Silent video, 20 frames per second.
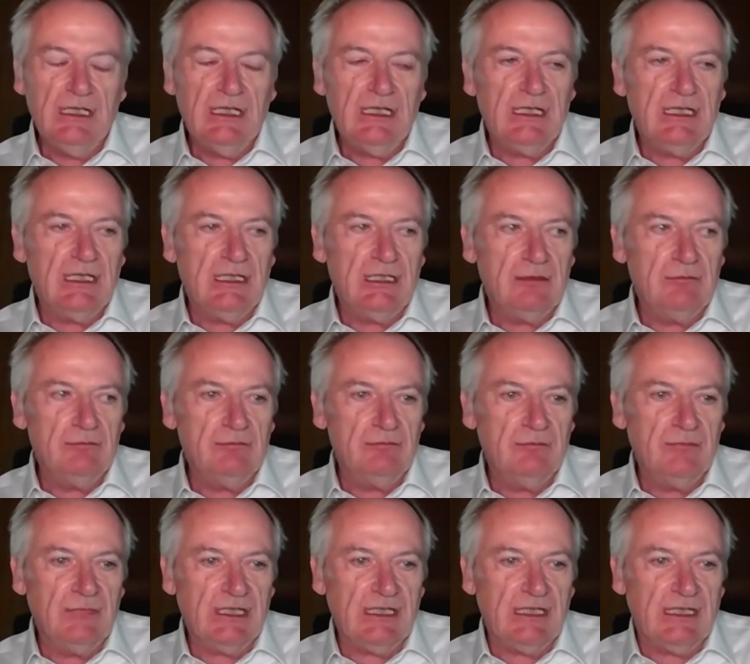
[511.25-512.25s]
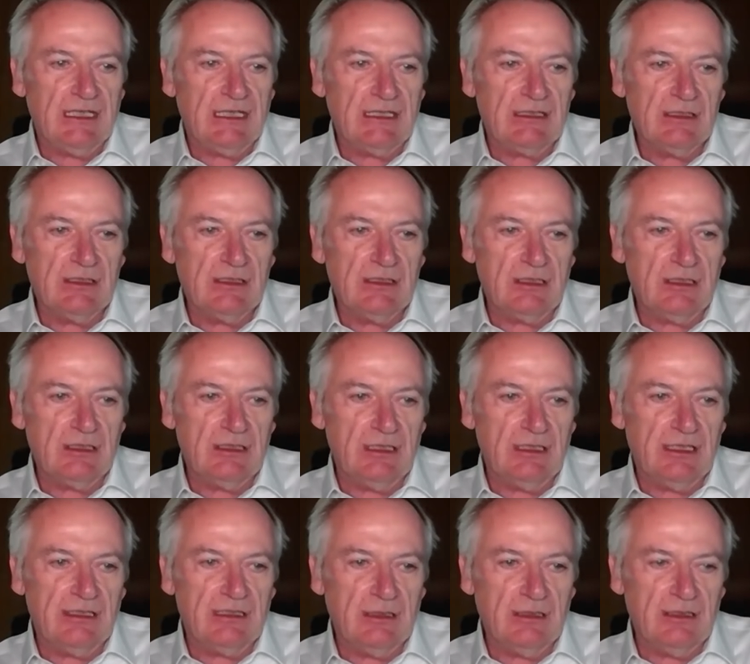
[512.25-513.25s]
And
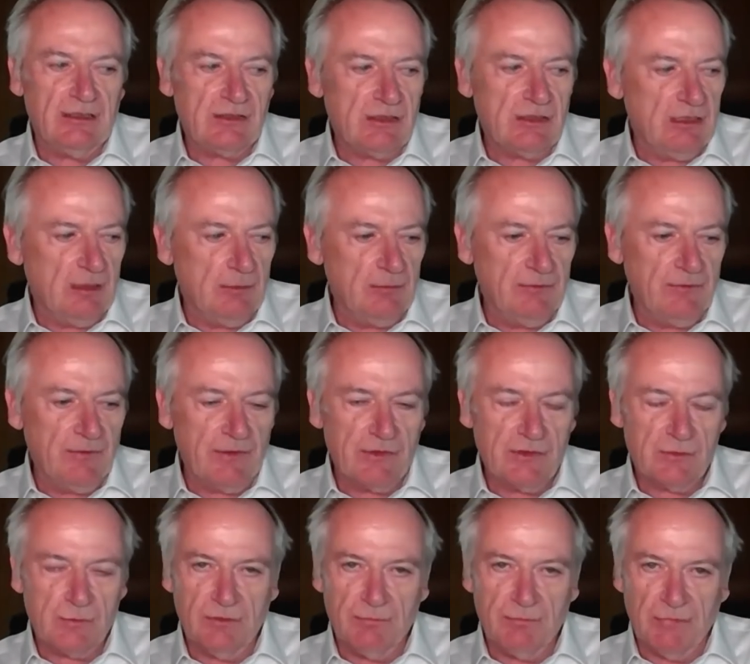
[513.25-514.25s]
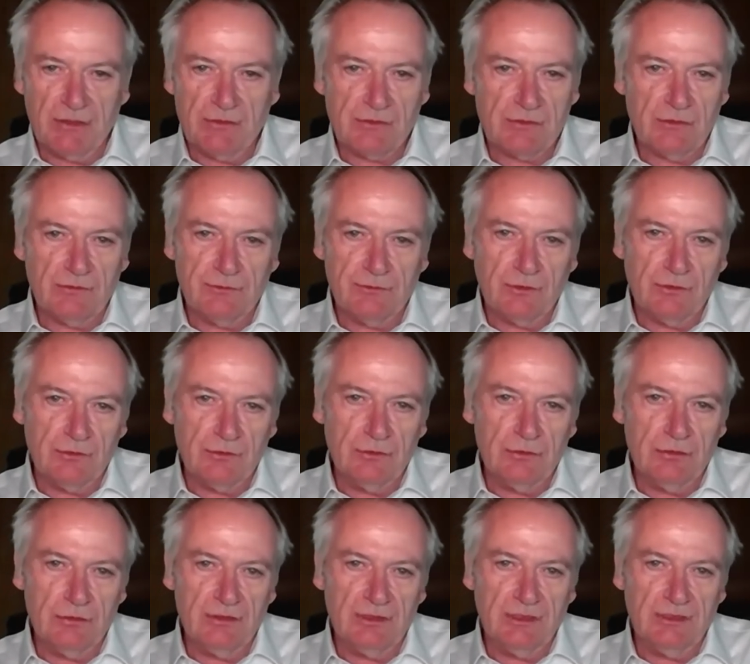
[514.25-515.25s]
there's a number of others with Microsoft
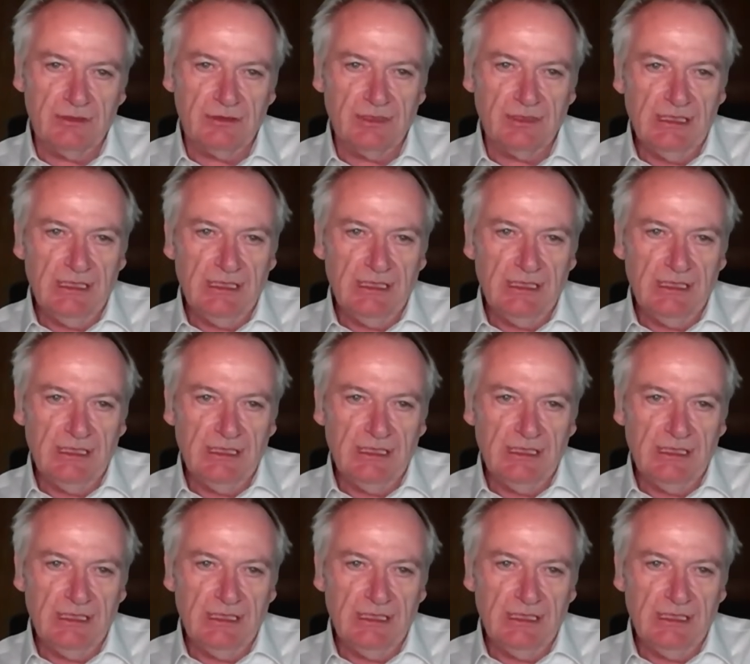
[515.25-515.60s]
Azure and